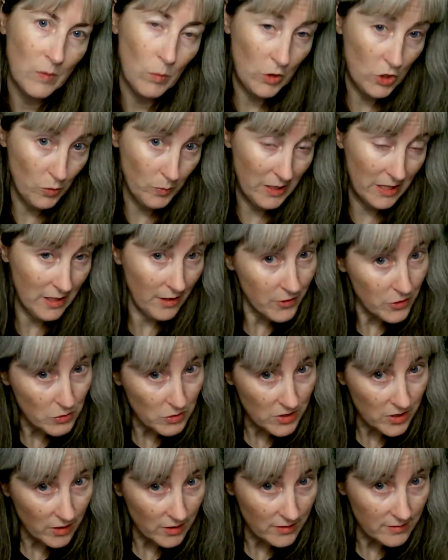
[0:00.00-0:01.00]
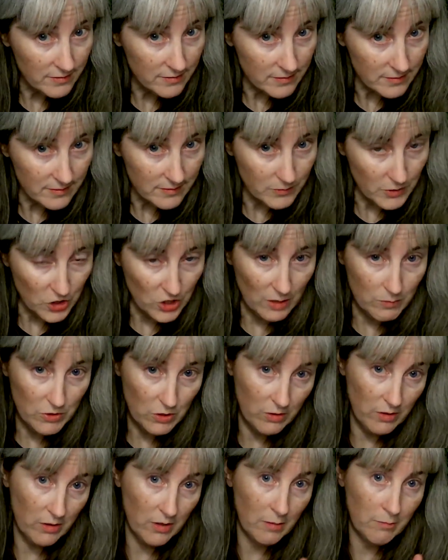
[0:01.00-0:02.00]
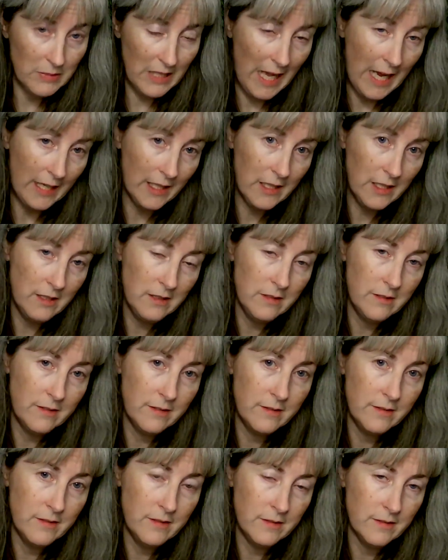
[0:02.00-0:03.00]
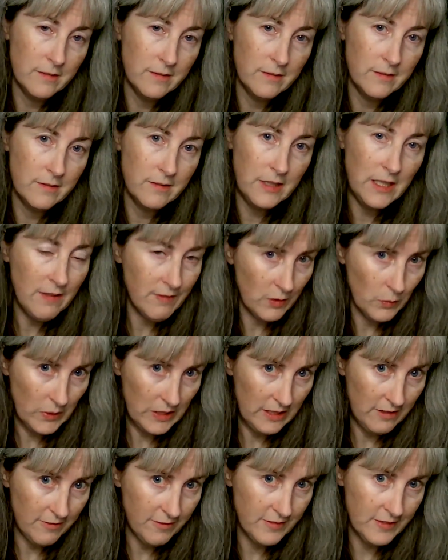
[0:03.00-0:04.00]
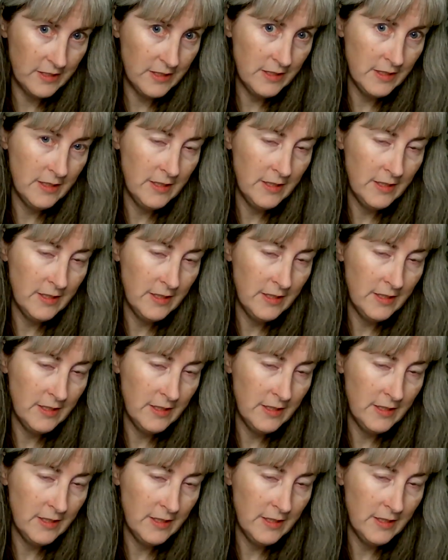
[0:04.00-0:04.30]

which will be another new start, which I'm doing on black even weave.